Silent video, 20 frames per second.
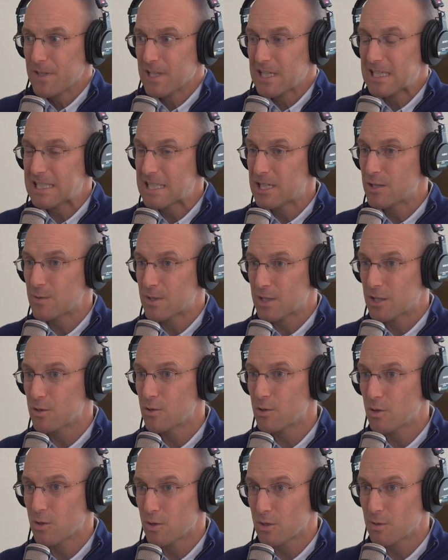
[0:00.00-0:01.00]
continuous
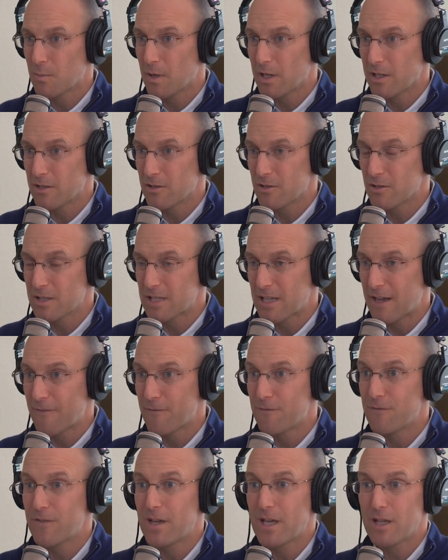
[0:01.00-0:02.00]
glucose monitors
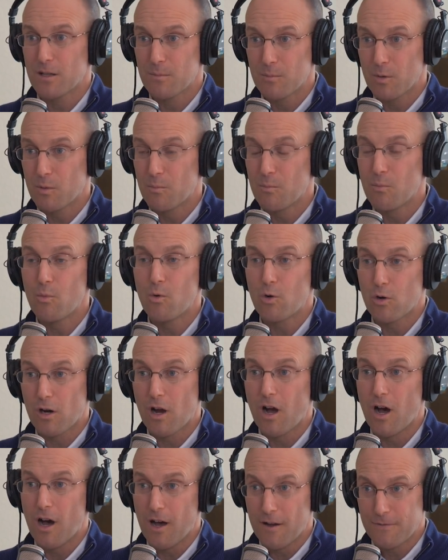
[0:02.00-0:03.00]
available more
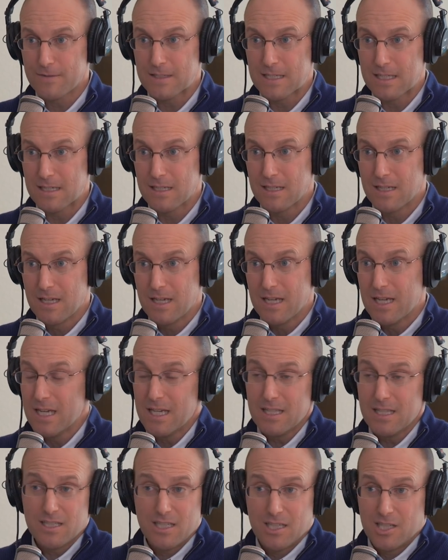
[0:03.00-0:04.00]
often,
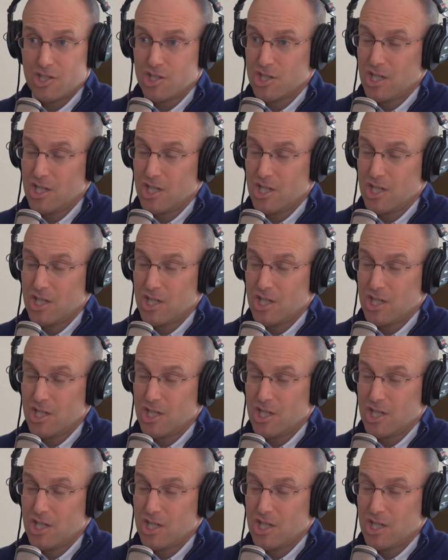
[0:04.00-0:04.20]
it's going to